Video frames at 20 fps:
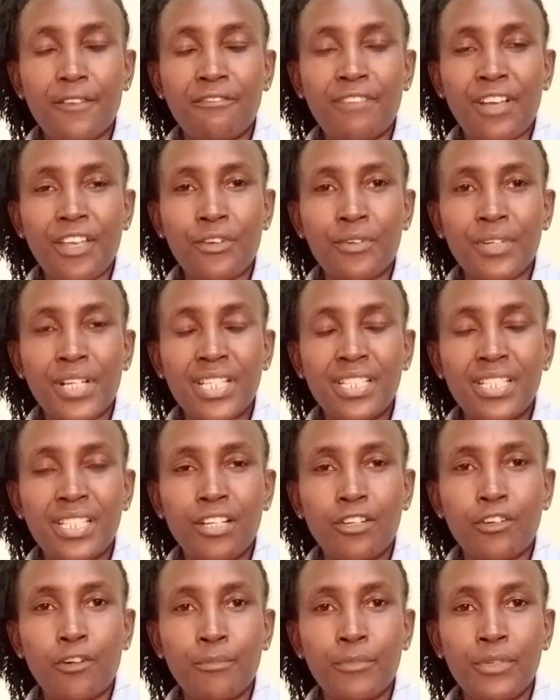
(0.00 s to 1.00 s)

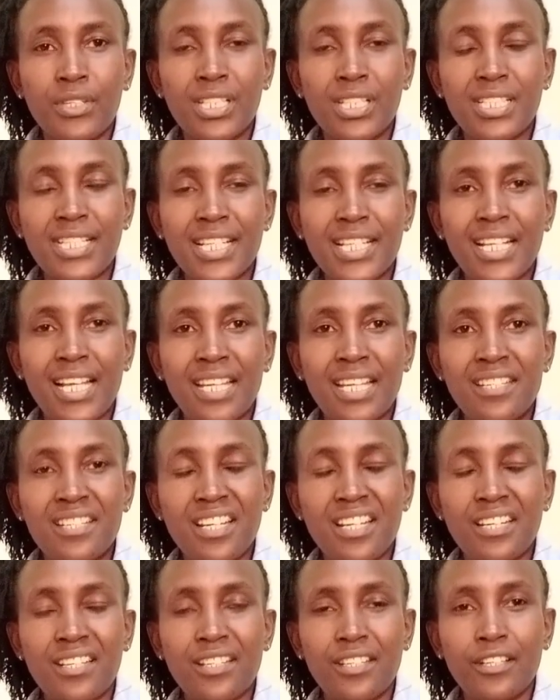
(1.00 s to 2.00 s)
violating community
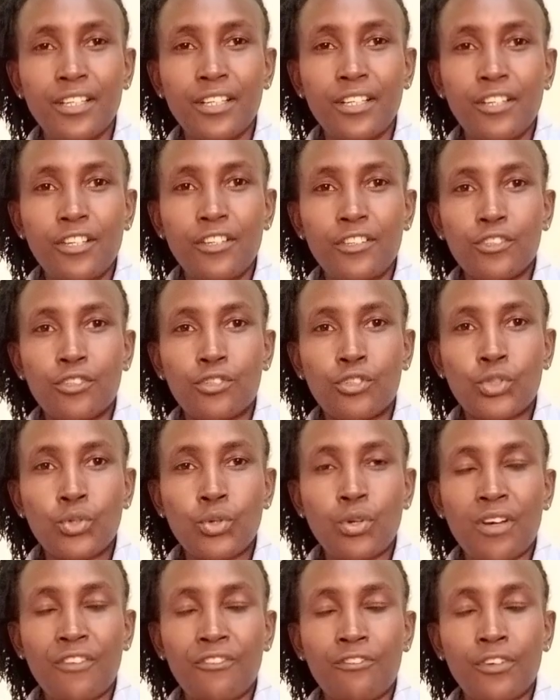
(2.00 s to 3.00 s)
guideline
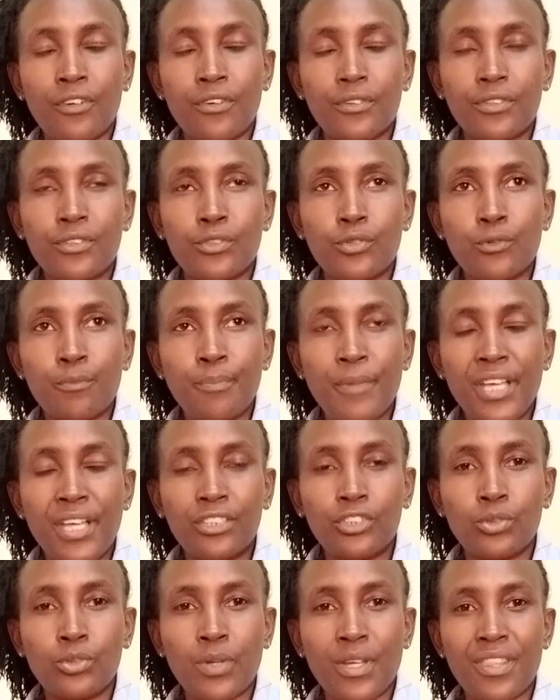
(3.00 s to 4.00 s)
to
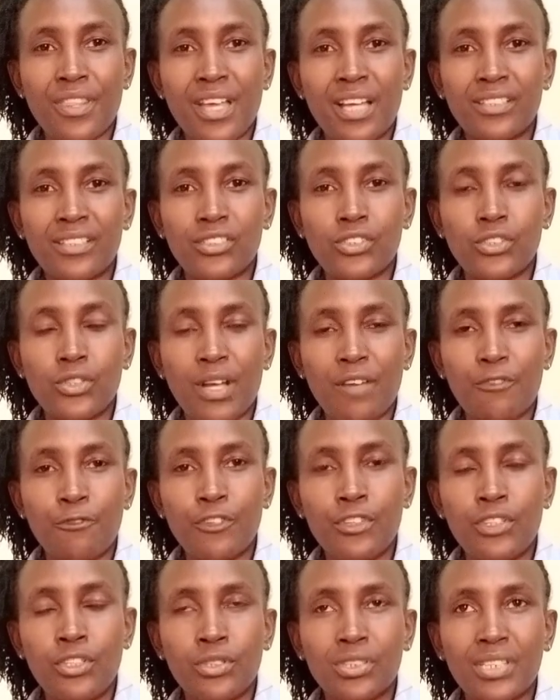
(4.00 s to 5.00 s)
make sure that your
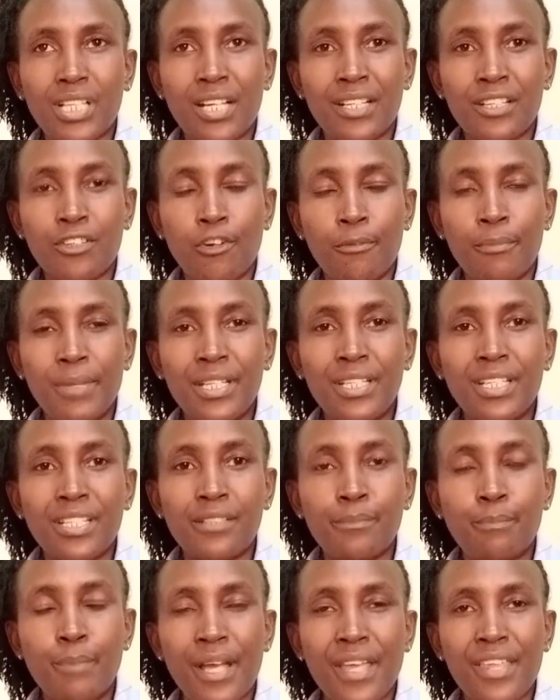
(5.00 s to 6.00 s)
videos are
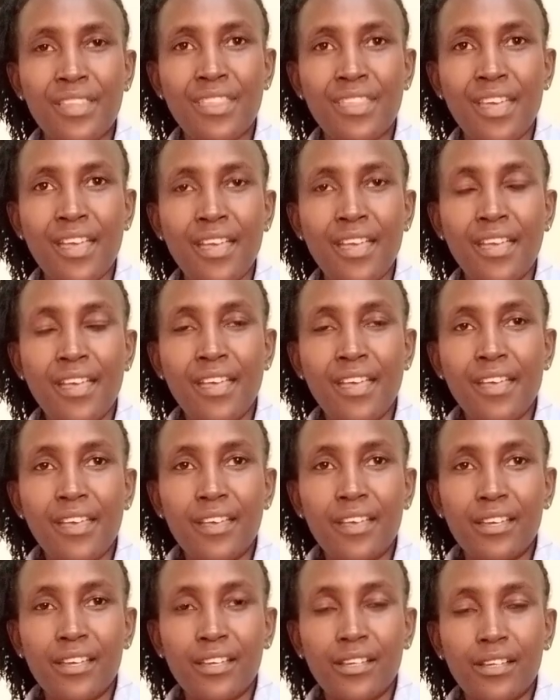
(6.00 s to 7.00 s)
recommended by the
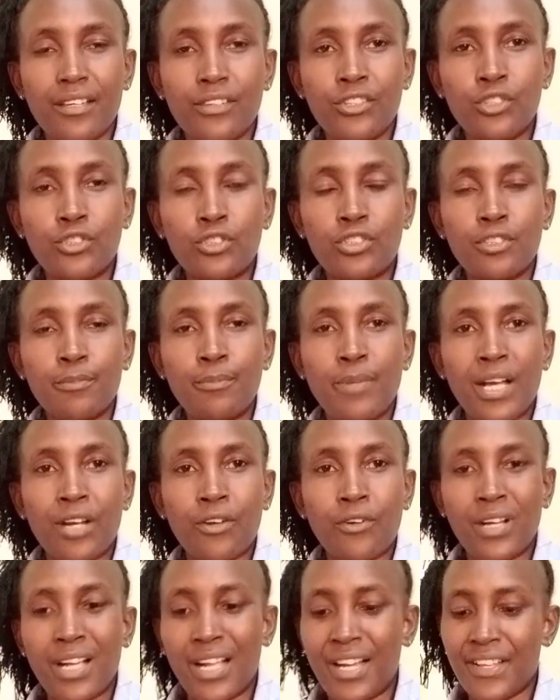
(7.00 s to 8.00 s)
YouTube
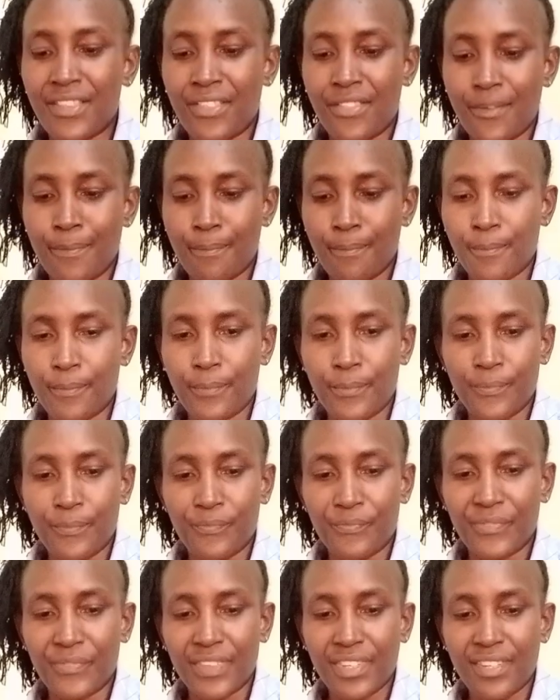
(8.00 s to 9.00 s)
algorithm.
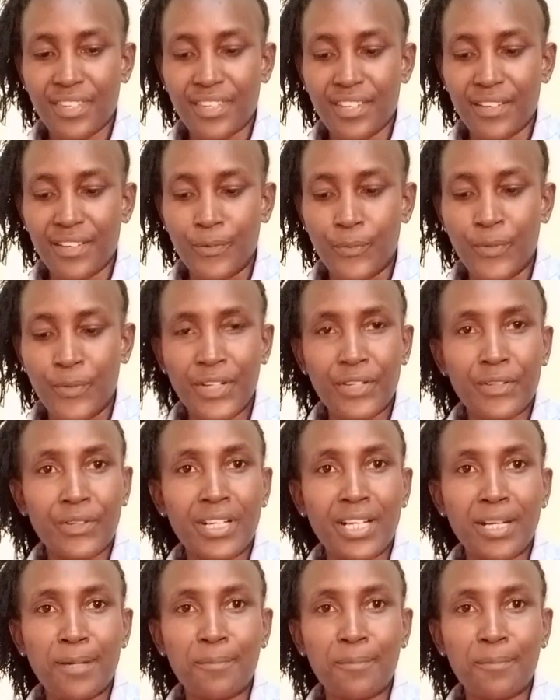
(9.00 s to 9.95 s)
Welcome.